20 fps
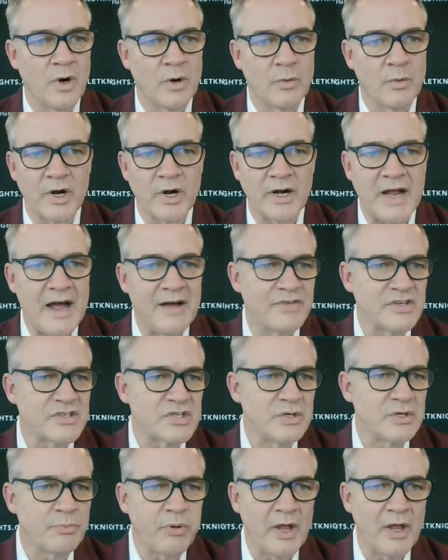do our work.
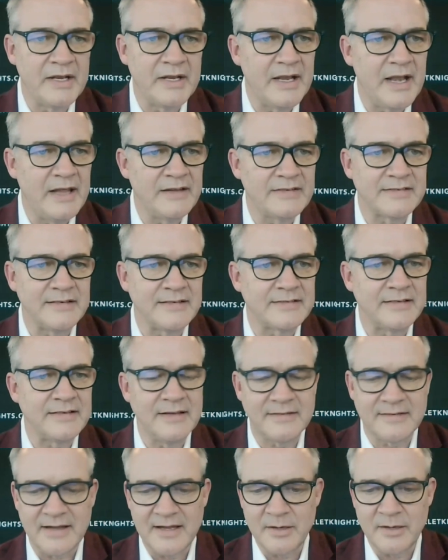Obviously, playing an
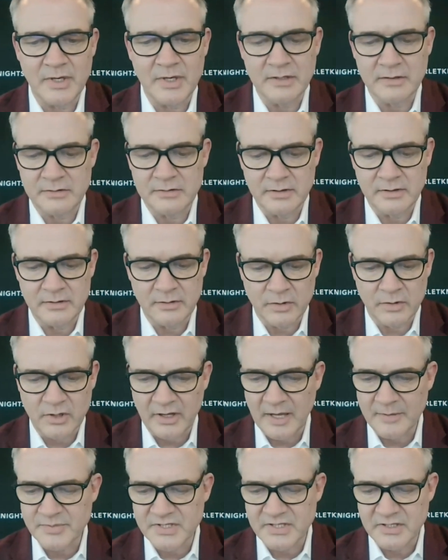ACC team, and you know
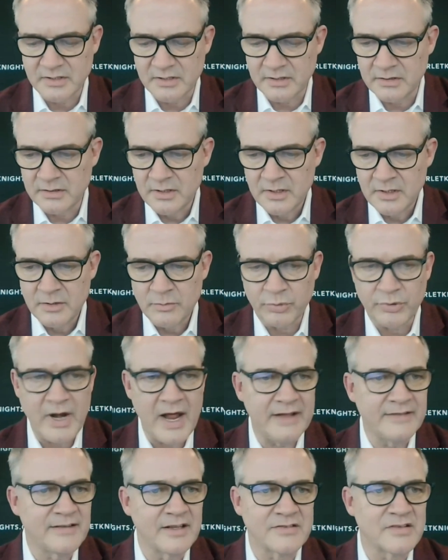Clemson.
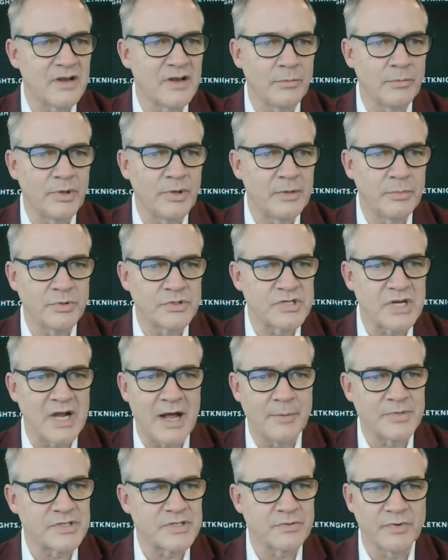Brad does an unbelievable
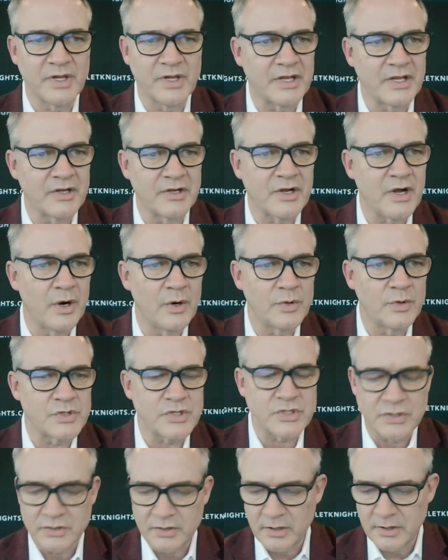job. He's a really good
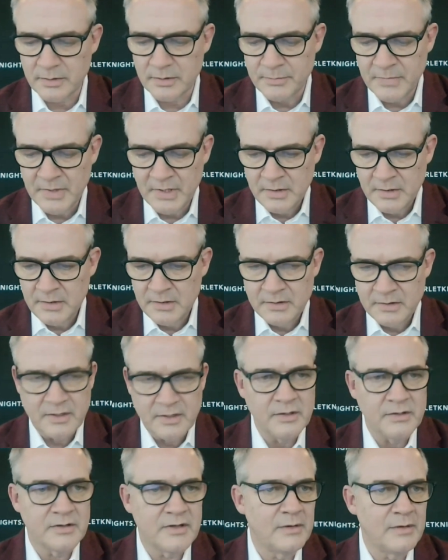coach. Um,
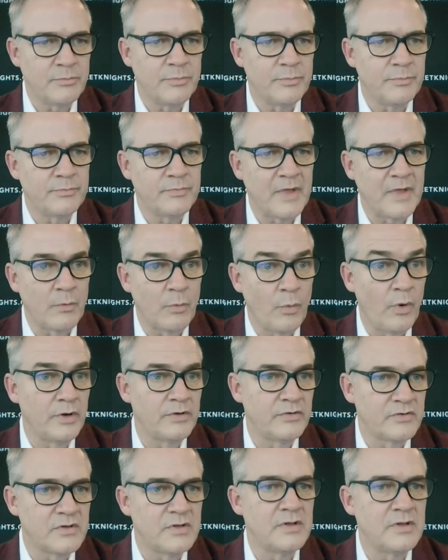they they they
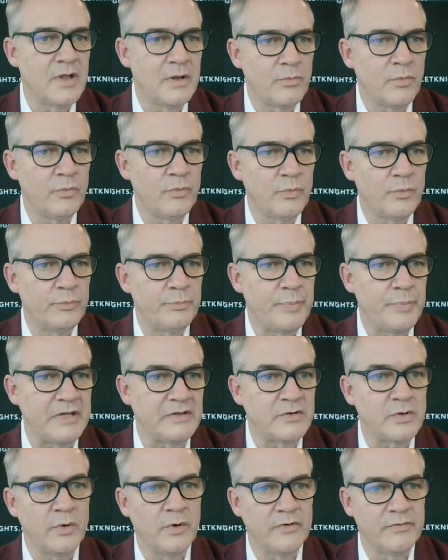won. They
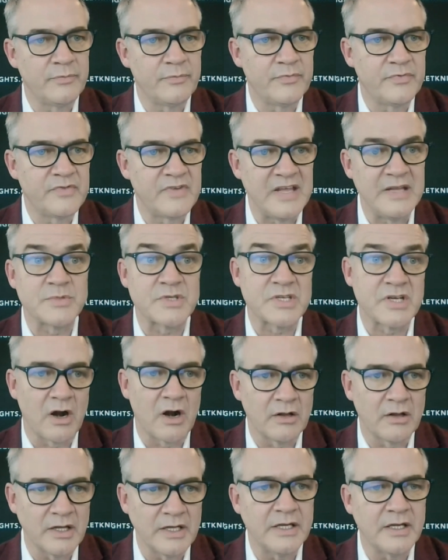beat two of teams in
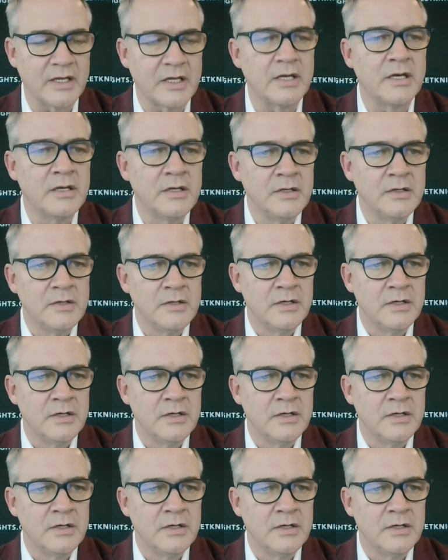our league